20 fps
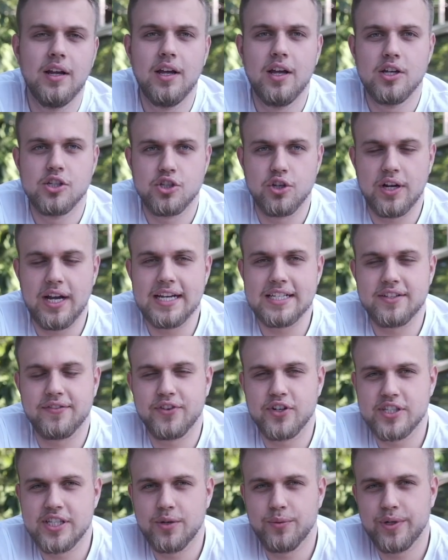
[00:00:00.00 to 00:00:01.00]
So guys, the
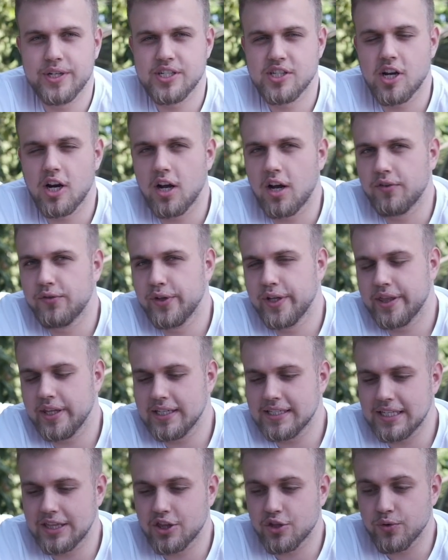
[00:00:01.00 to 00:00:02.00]
first thing we're gonna start off with
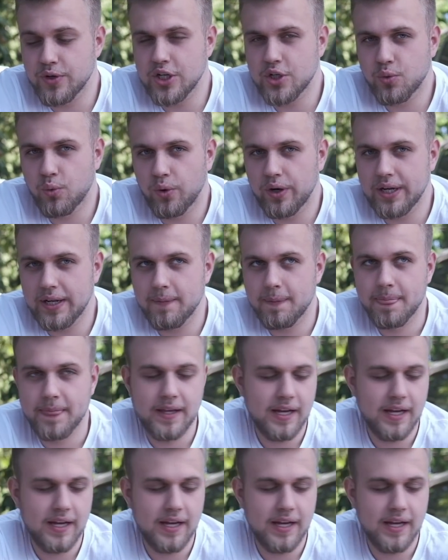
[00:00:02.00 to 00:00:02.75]
is a 320,